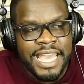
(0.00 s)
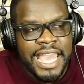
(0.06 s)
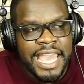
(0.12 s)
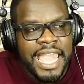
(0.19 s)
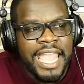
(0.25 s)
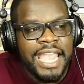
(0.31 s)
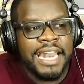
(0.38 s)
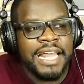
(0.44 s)

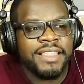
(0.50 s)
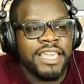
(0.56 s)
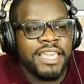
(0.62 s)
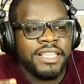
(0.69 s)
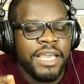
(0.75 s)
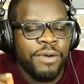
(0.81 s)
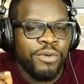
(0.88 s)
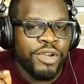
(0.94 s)
And I think
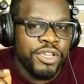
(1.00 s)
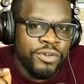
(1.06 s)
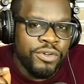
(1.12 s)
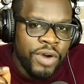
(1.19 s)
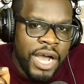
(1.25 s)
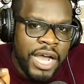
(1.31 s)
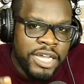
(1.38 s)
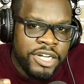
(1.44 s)
that when you
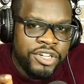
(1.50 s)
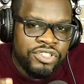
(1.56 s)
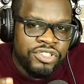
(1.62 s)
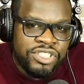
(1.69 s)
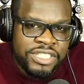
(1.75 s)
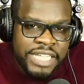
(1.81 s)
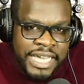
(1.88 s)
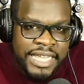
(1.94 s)

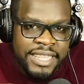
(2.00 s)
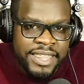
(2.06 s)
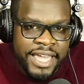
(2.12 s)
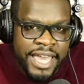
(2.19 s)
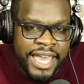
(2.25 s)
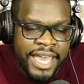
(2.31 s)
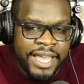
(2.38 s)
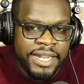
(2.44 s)
understand
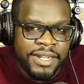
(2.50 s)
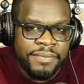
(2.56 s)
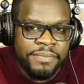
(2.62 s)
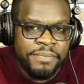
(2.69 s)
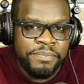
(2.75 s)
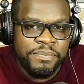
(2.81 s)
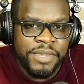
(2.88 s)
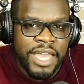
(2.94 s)
that,
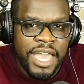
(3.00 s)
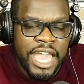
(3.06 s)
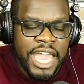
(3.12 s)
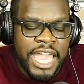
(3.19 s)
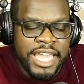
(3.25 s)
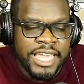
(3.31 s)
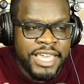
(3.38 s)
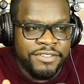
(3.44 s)
it
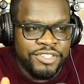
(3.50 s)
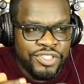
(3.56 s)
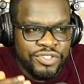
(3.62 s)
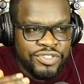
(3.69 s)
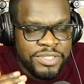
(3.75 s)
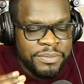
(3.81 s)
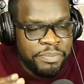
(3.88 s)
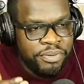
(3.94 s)
gives you
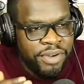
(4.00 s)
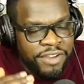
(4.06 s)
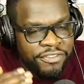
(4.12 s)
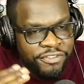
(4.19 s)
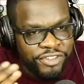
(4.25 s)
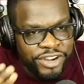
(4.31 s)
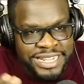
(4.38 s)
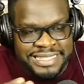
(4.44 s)
some
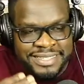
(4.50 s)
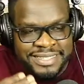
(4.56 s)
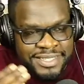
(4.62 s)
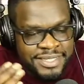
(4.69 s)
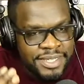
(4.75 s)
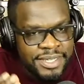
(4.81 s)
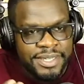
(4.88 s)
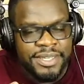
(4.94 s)
preference
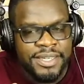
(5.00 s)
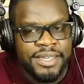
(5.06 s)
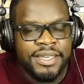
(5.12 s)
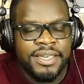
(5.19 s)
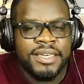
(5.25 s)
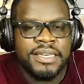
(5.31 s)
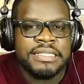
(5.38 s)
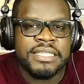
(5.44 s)

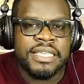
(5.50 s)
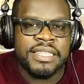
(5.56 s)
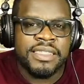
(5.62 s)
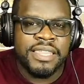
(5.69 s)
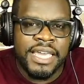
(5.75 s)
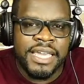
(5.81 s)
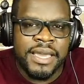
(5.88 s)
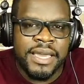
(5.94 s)
to
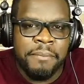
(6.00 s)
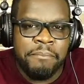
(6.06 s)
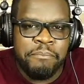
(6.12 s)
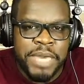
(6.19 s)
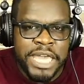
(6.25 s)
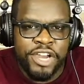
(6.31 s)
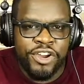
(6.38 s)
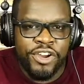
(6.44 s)
think
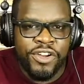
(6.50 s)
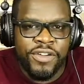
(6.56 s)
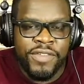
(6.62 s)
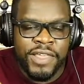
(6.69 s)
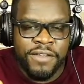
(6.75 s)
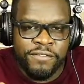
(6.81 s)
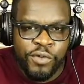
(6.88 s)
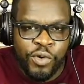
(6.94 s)
bigger
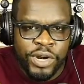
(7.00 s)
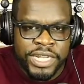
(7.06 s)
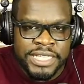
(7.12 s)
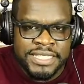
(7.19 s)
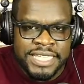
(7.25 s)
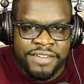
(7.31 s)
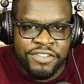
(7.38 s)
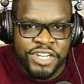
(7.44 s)
than
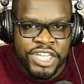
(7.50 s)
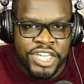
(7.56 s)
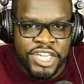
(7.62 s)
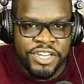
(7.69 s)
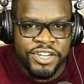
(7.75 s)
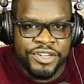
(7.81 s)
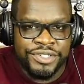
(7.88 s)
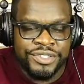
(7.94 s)
47
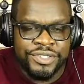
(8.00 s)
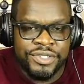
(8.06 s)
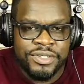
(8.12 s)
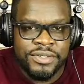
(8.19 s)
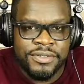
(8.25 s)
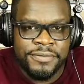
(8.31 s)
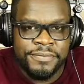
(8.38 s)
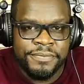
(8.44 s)
years.
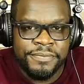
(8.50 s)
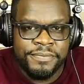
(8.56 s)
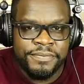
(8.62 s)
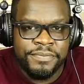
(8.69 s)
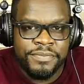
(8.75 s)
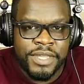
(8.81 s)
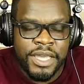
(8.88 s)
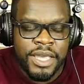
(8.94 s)

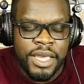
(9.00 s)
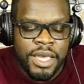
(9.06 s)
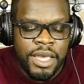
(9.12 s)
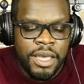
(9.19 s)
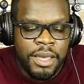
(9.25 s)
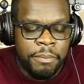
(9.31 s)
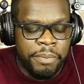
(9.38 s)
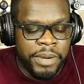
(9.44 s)

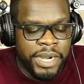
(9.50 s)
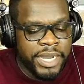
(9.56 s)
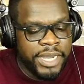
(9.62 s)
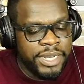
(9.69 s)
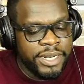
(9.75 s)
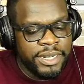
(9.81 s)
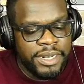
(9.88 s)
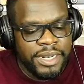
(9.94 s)

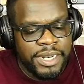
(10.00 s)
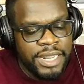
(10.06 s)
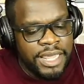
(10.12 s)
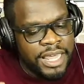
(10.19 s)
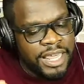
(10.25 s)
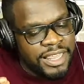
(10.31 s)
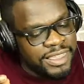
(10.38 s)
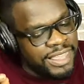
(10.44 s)
But
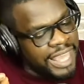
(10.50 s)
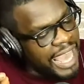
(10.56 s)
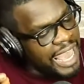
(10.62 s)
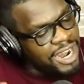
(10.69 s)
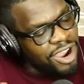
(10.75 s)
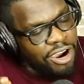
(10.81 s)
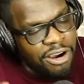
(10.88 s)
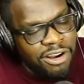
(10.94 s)
that
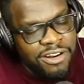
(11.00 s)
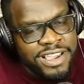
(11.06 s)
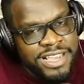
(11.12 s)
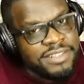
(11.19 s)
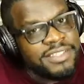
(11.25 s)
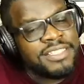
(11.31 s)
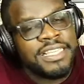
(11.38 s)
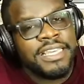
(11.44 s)

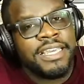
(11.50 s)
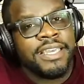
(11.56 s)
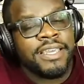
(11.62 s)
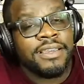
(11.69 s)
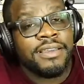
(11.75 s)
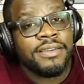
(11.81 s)
RNC